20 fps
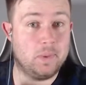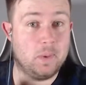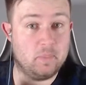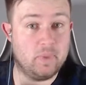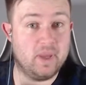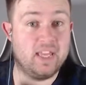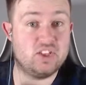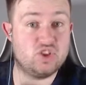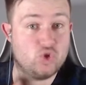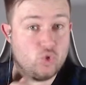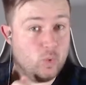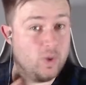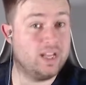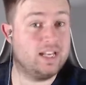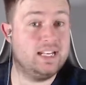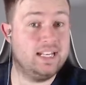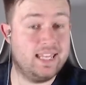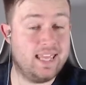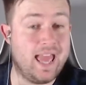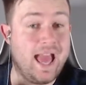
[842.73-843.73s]
around the pitch
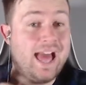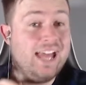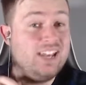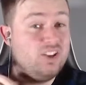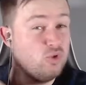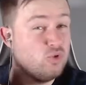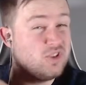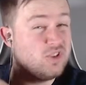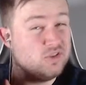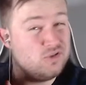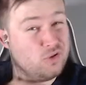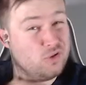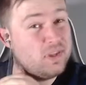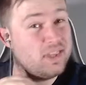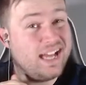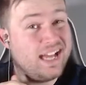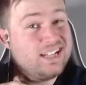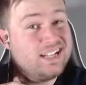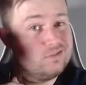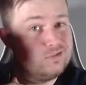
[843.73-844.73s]
quickly and also
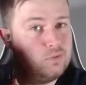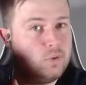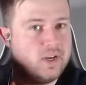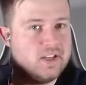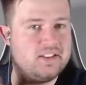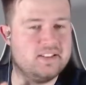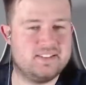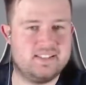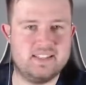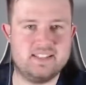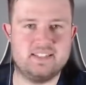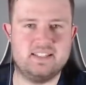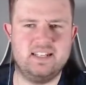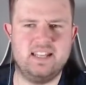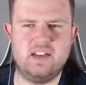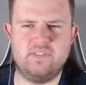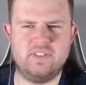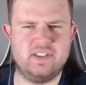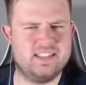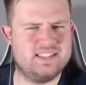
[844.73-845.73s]
doing that quite
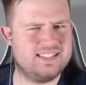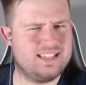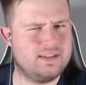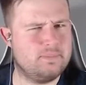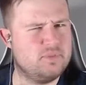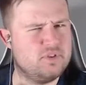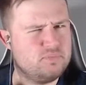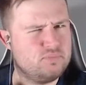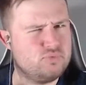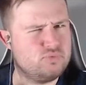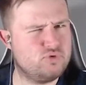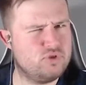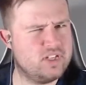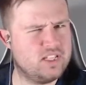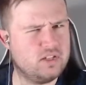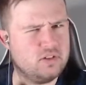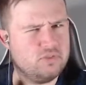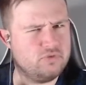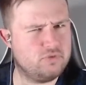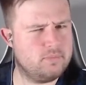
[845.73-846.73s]
consistently. I think his stamina's
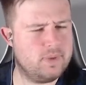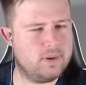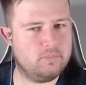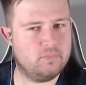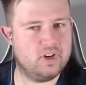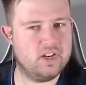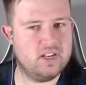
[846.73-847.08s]
pretty good from